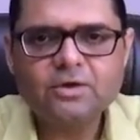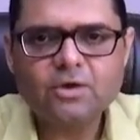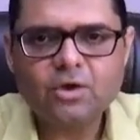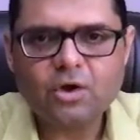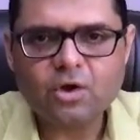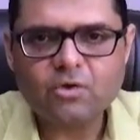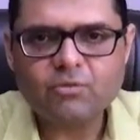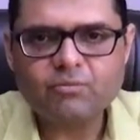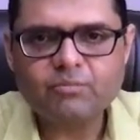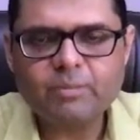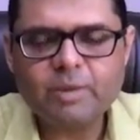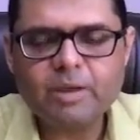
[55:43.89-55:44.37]

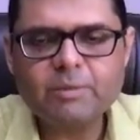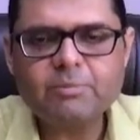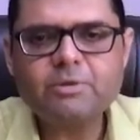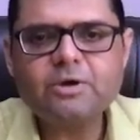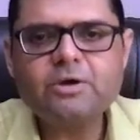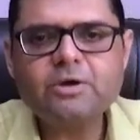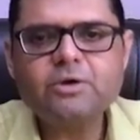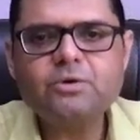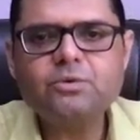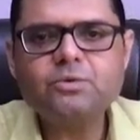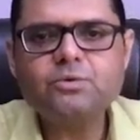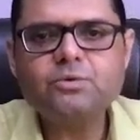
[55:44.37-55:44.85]
of
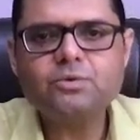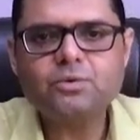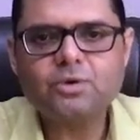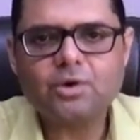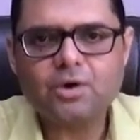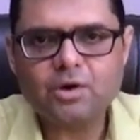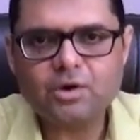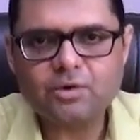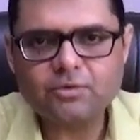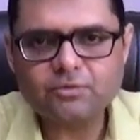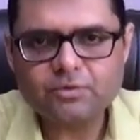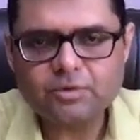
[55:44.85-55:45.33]
paper 2
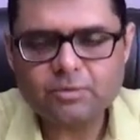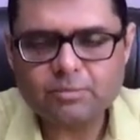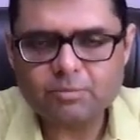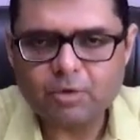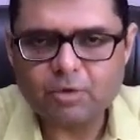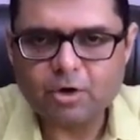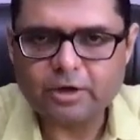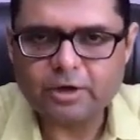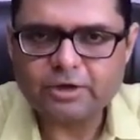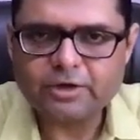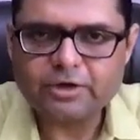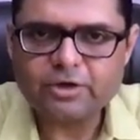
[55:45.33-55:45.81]
of
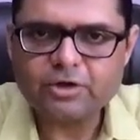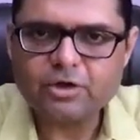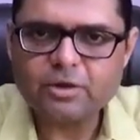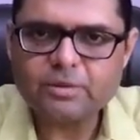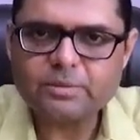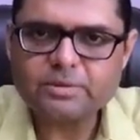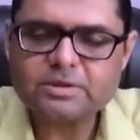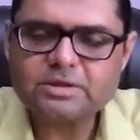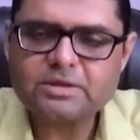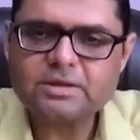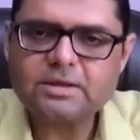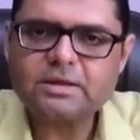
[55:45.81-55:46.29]
Botany
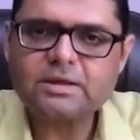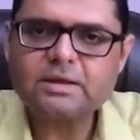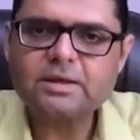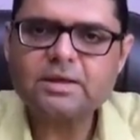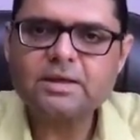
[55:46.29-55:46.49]
Optional.